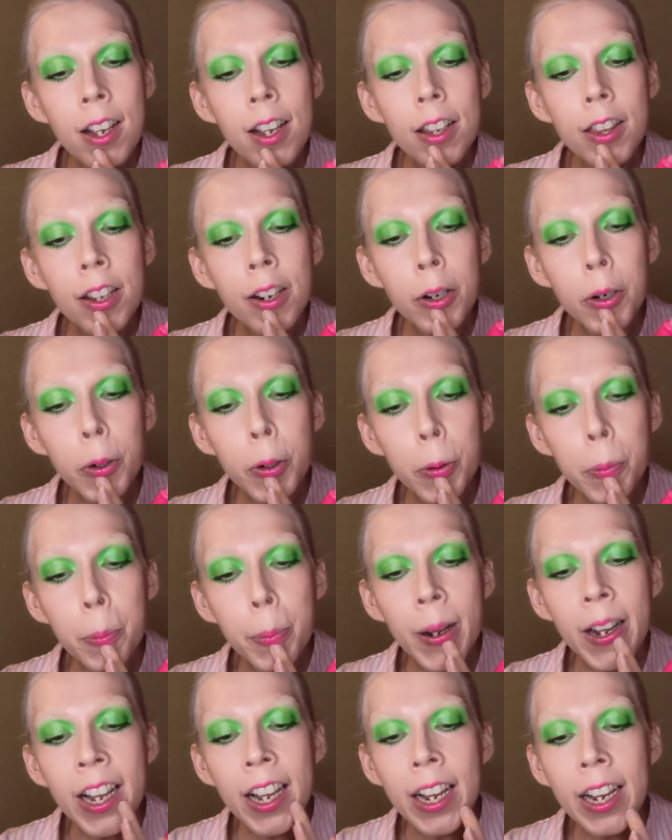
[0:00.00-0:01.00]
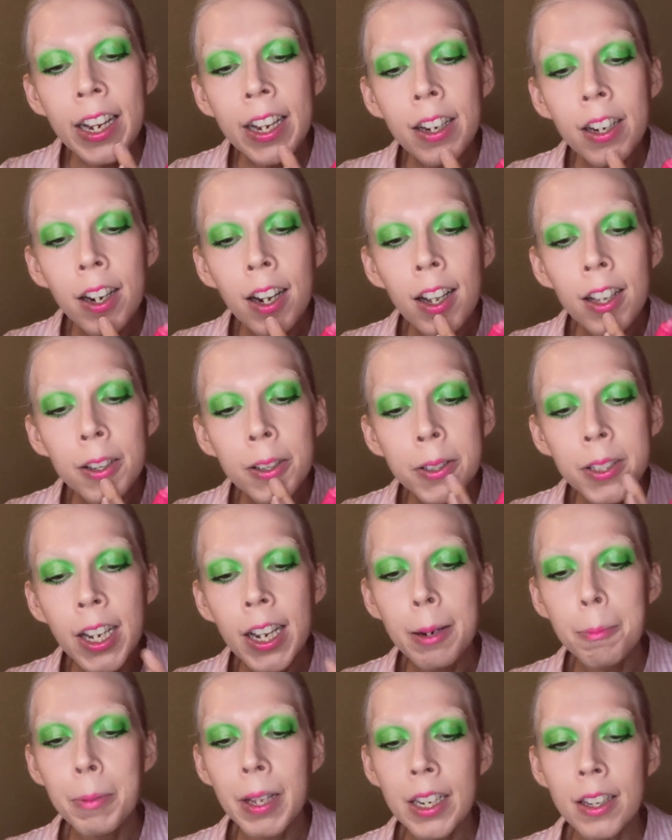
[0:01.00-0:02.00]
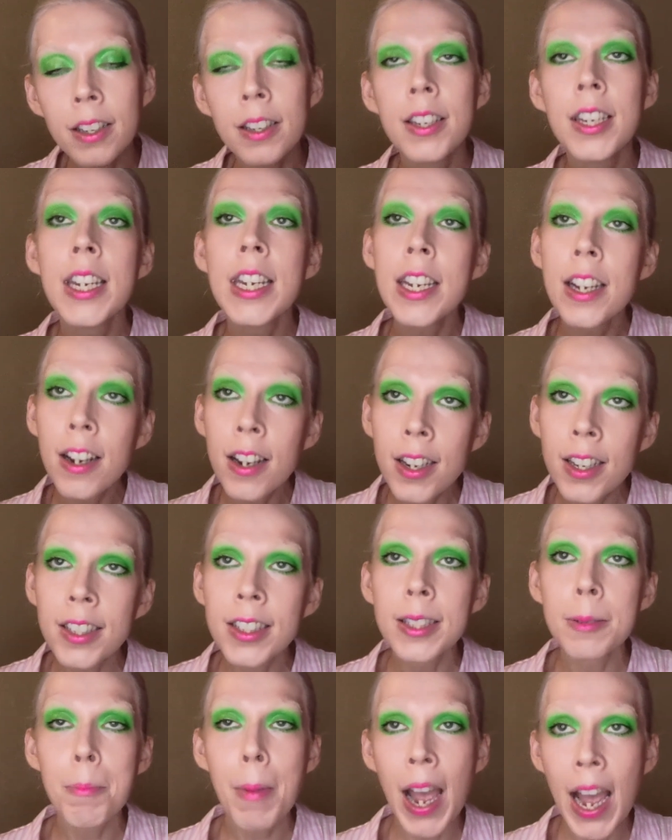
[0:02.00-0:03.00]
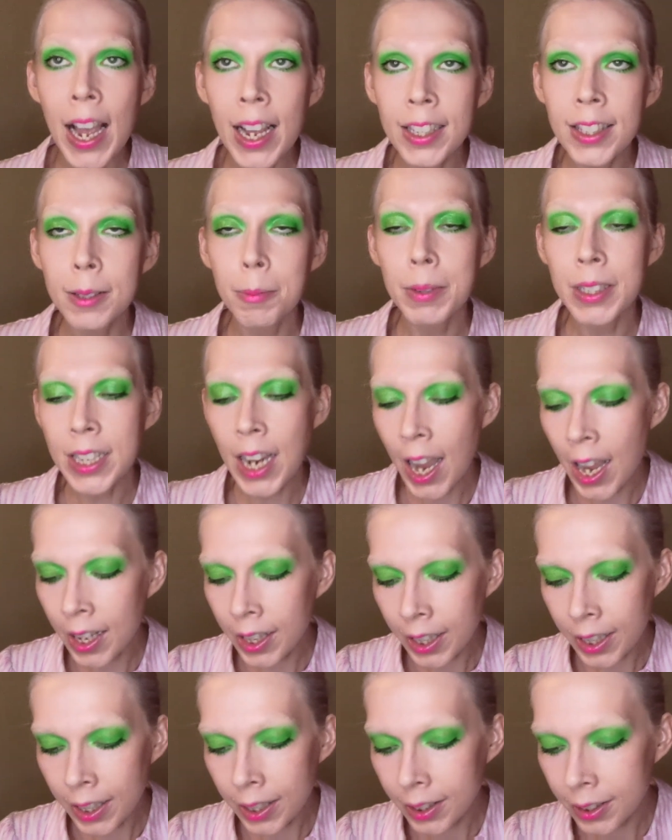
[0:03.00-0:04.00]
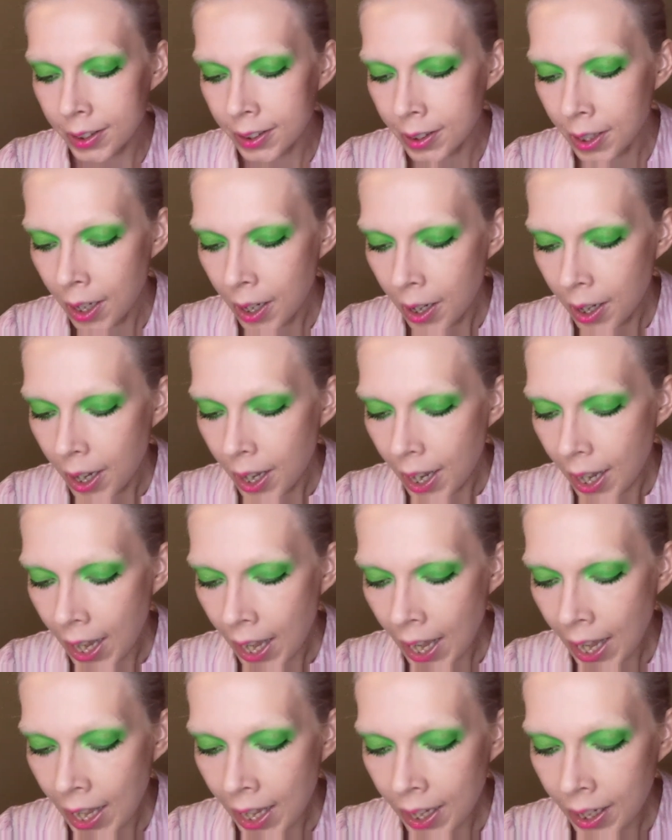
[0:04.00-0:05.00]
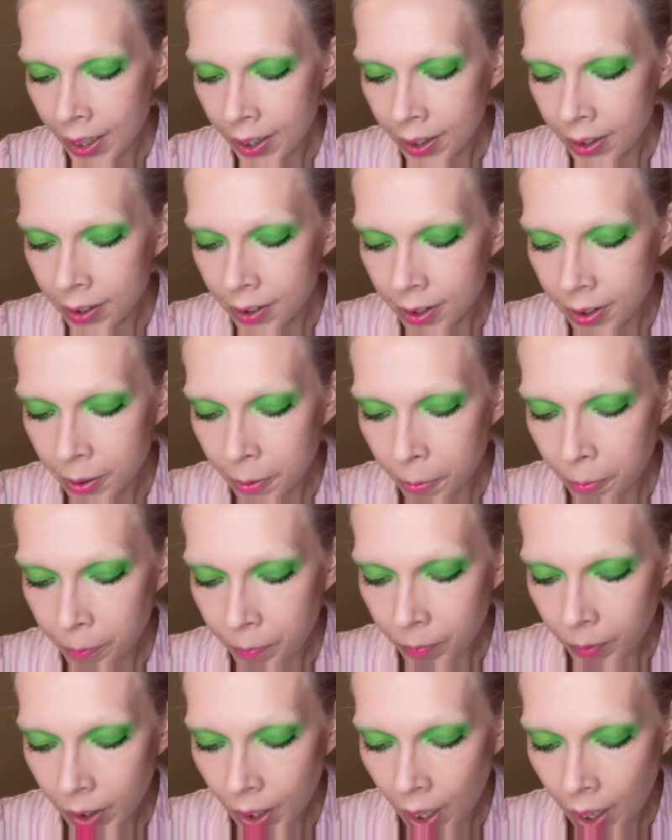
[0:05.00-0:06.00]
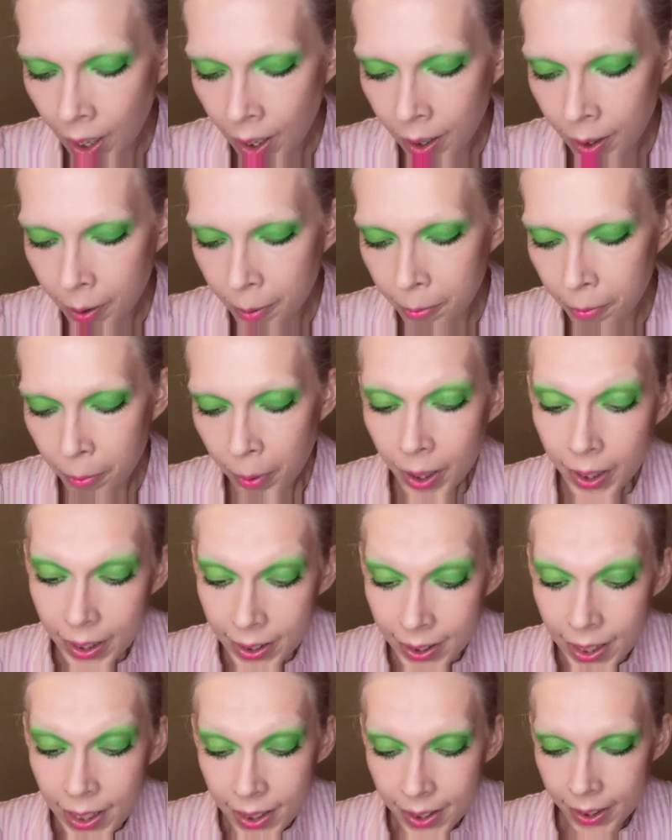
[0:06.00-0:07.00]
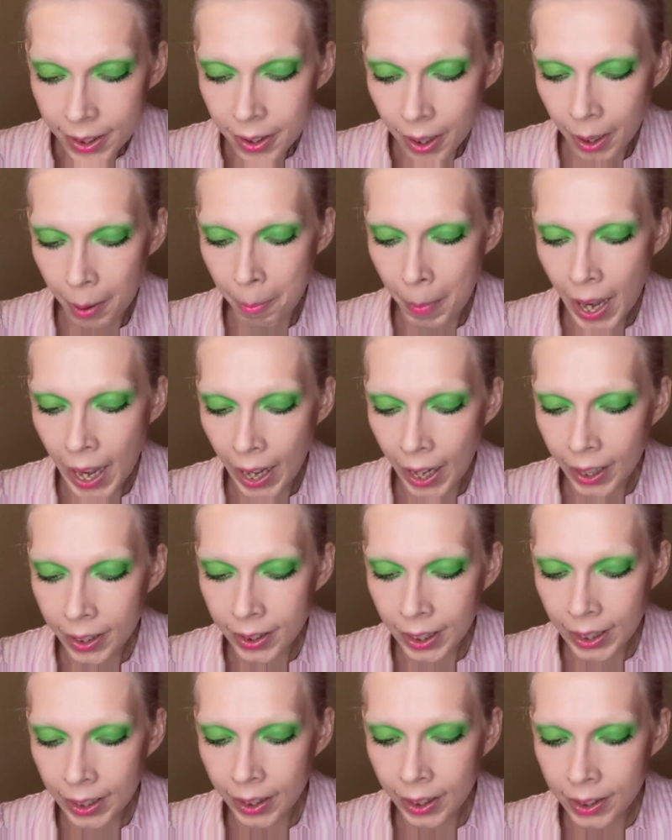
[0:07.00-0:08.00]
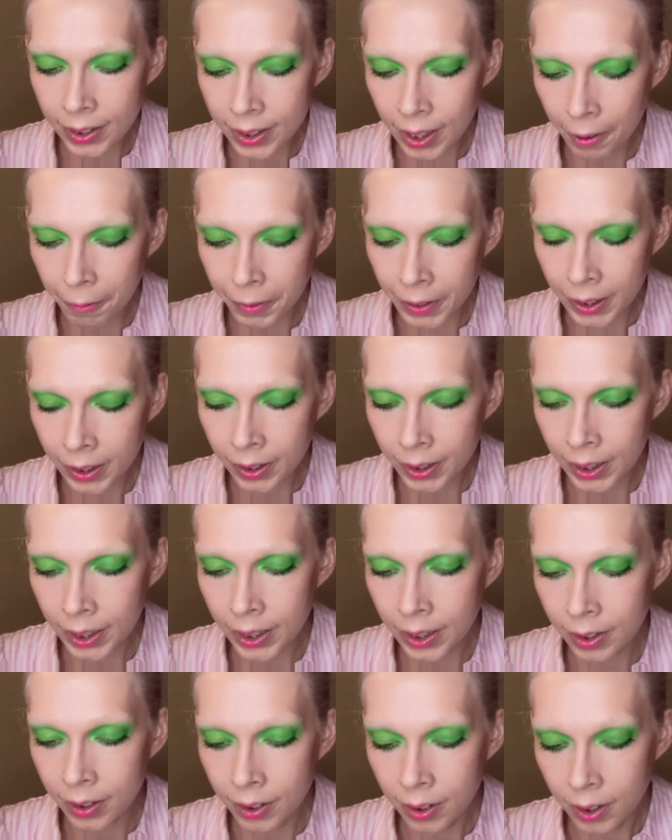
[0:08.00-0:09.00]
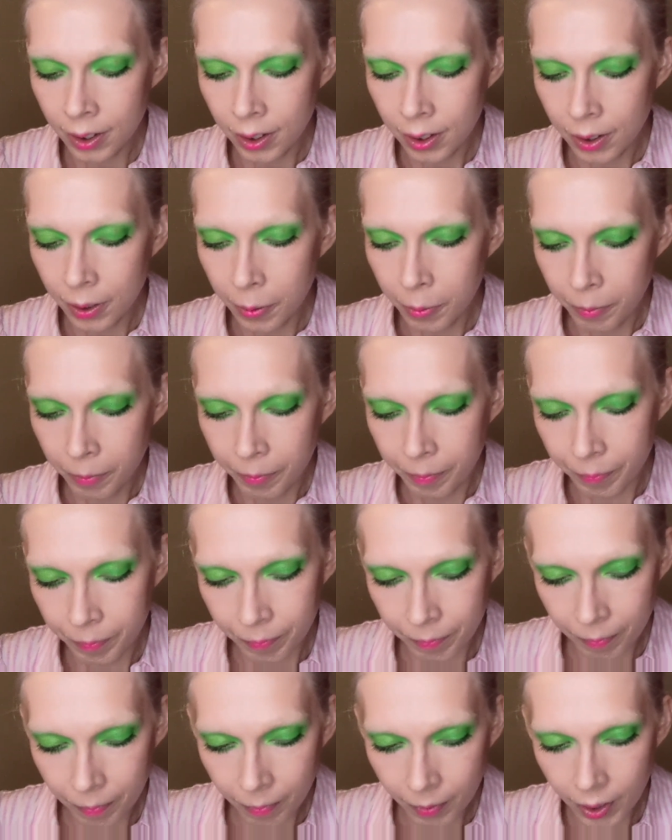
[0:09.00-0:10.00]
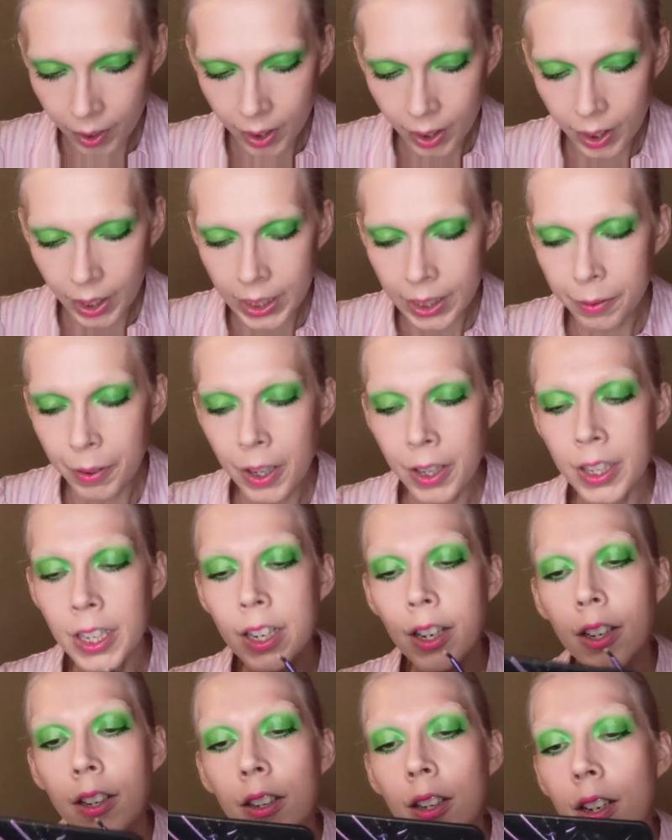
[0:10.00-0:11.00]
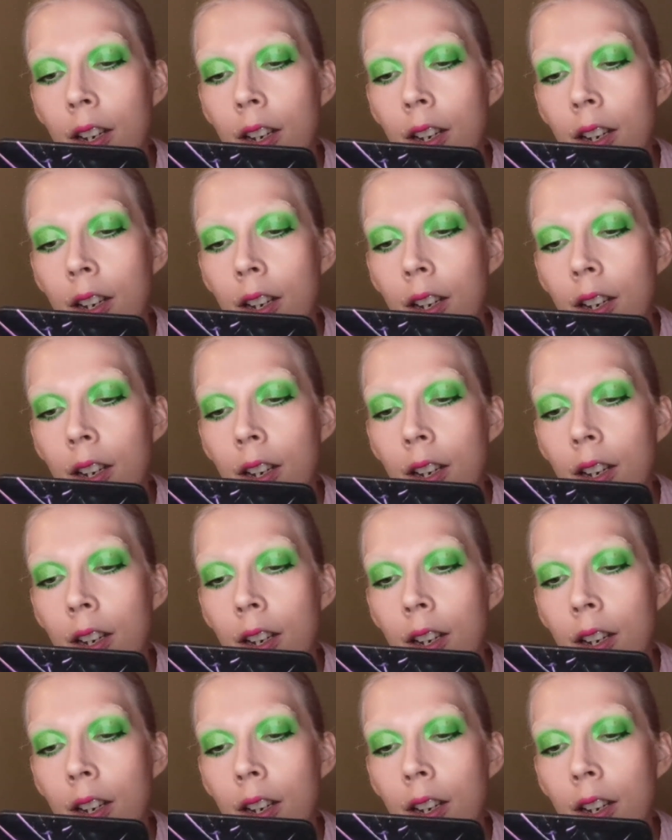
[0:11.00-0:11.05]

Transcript: They're grouped by color type, like neons, mattes, metallics, and while this is still a matte, like it definitely is very neon.